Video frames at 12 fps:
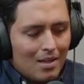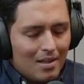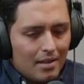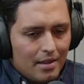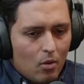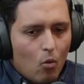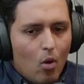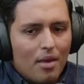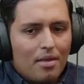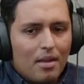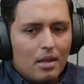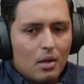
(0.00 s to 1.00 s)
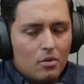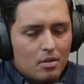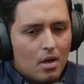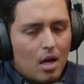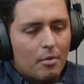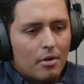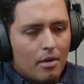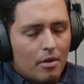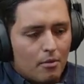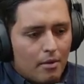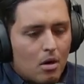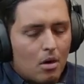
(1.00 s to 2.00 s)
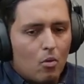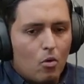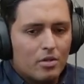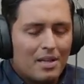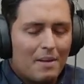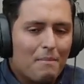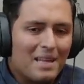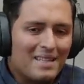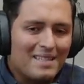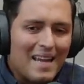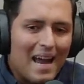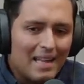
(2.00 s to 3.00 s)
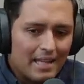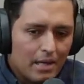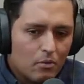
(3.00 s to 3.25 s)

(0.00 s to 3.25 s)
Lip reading: the one thing that was a common thread was a mentality,